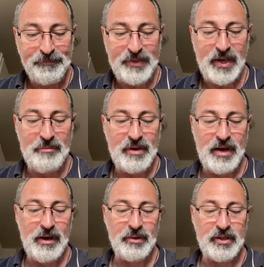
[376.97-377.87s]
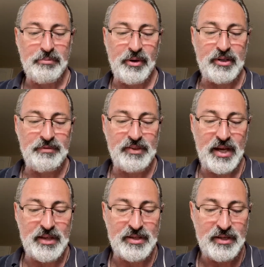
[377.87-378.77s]
I am now at the point of
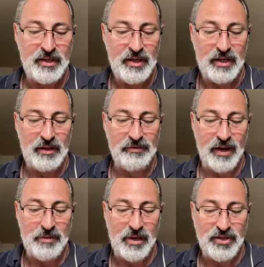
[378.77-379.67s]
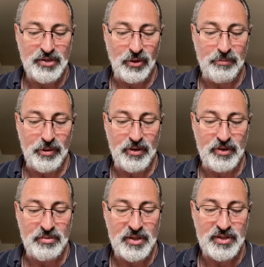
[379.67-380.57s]
death and I find my soul
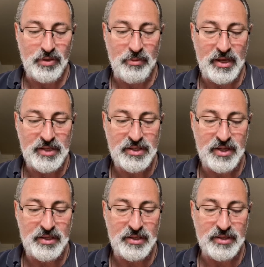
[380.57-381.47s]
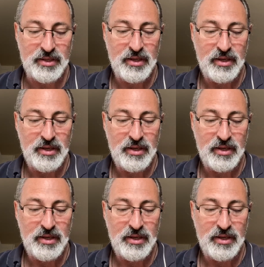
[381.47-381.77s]
burdened with so many sins.